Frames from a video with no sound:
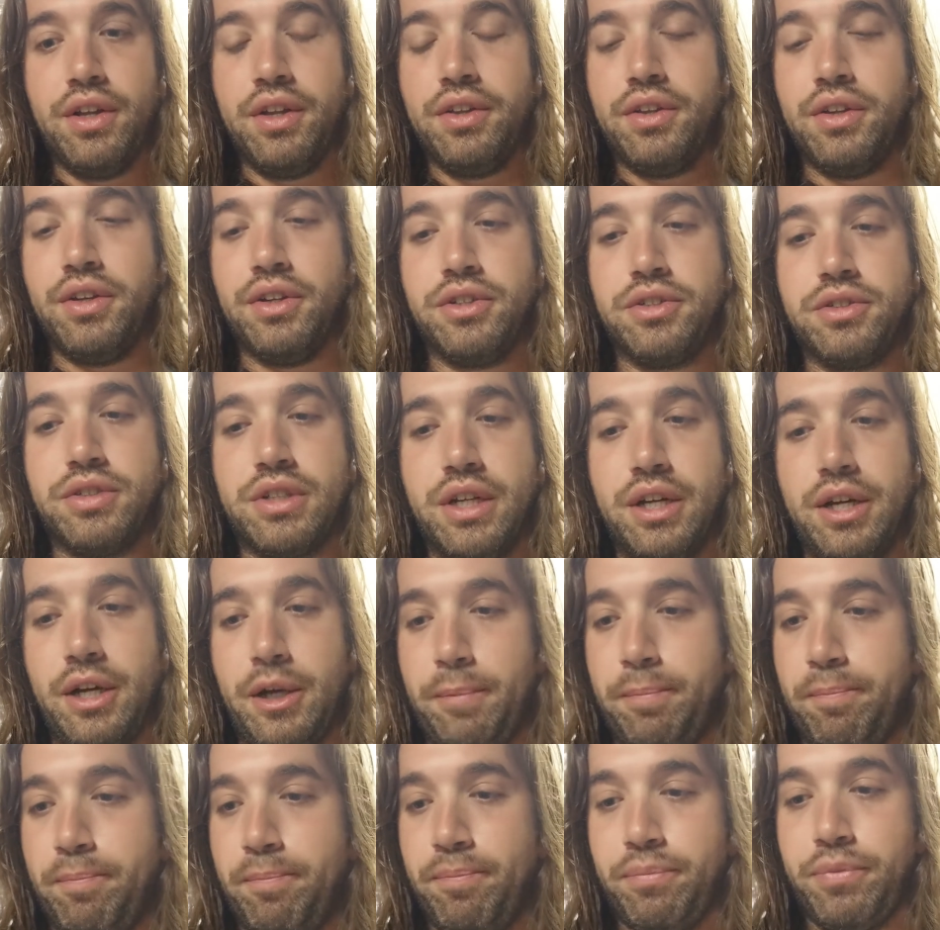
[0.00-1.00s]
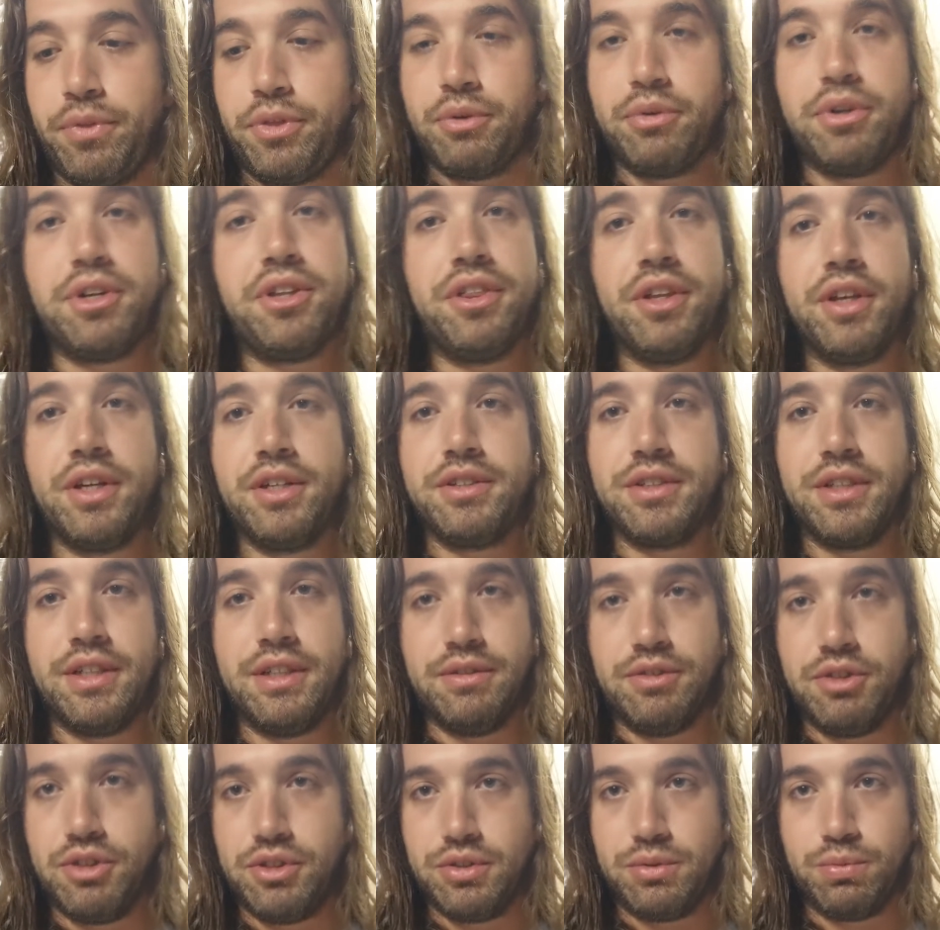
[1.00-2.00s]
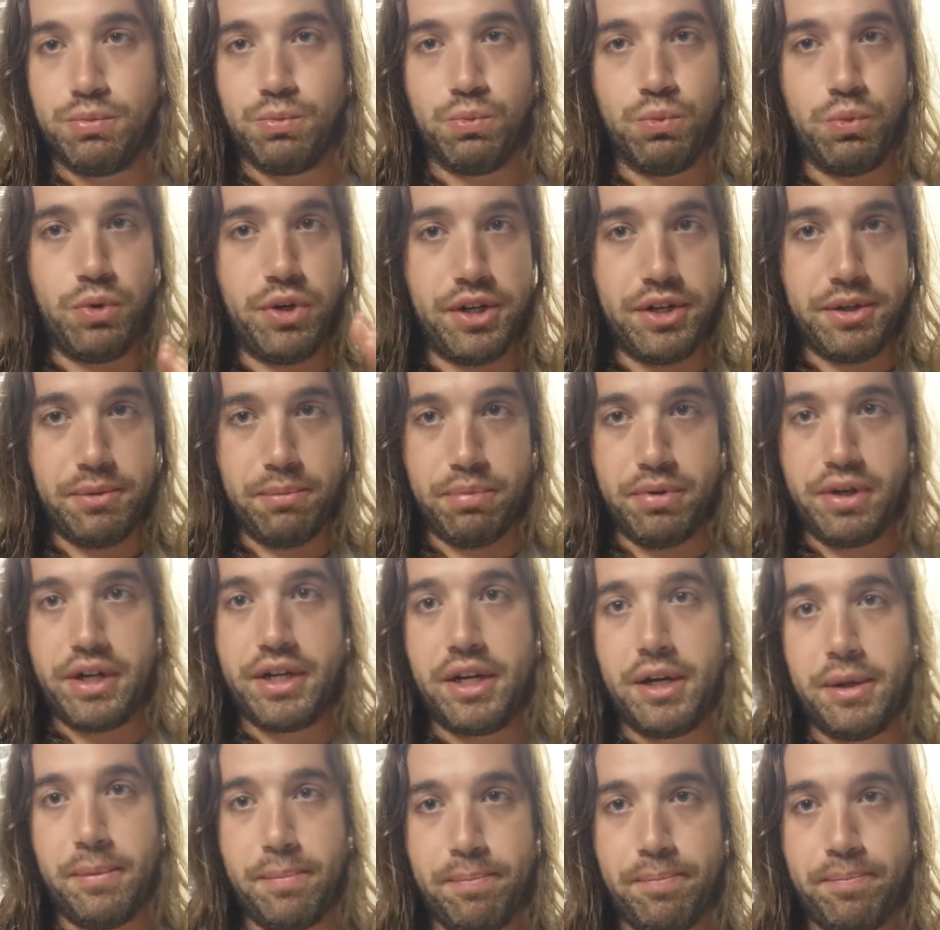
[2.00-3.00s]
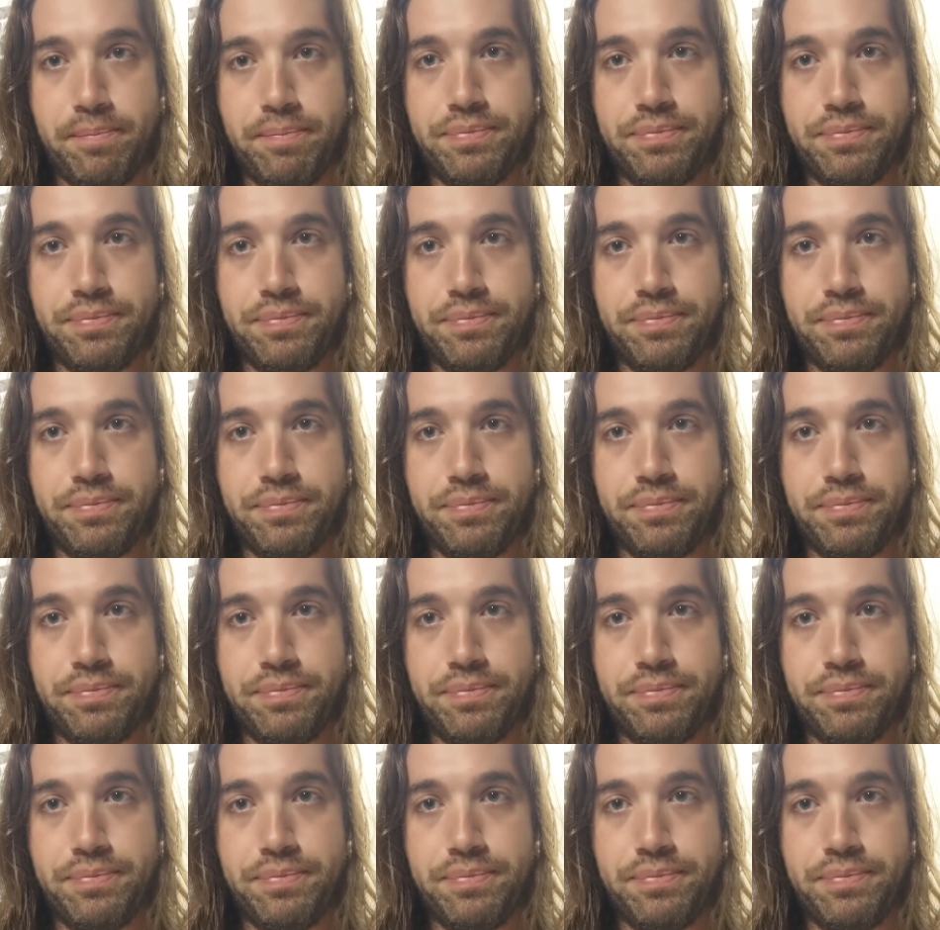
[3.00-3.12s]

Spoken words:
there's three things I just wanted to bring up,